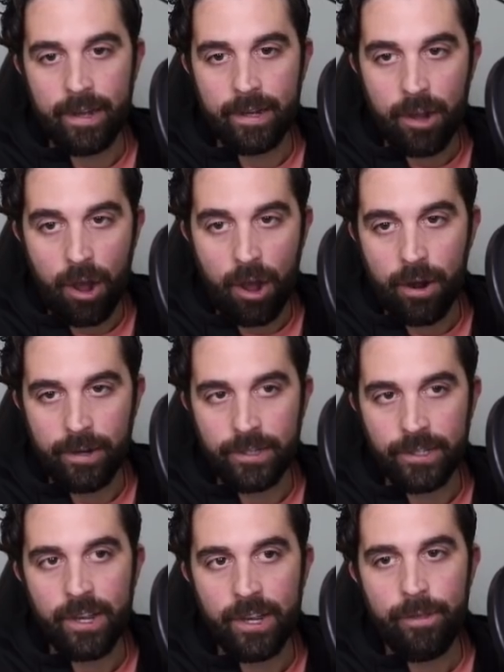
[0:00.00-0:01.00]

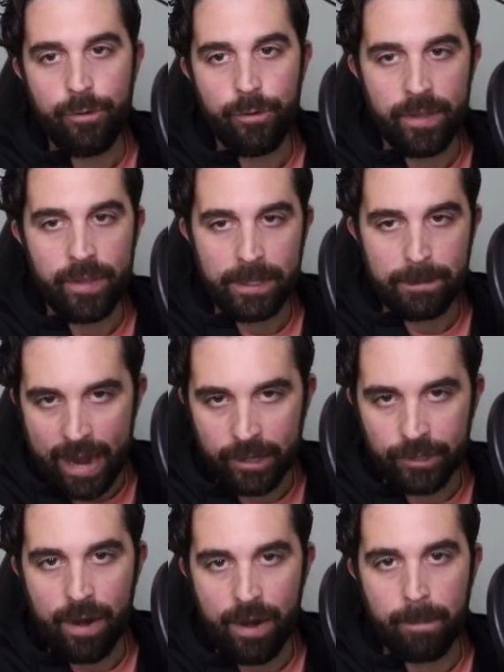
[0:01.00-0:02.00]
cards through these pack
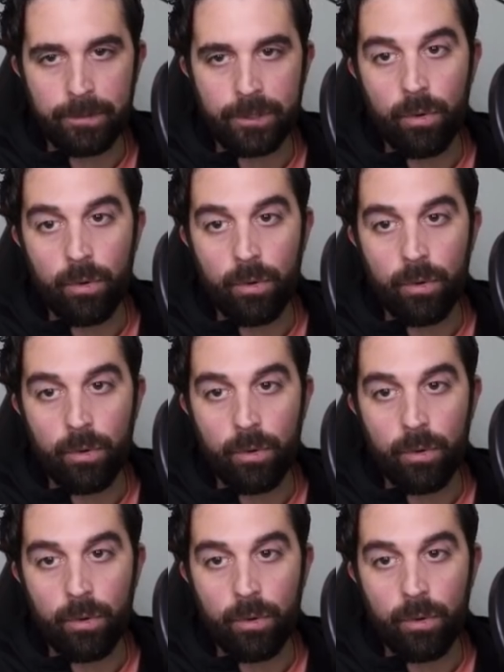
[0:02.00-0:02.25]
drops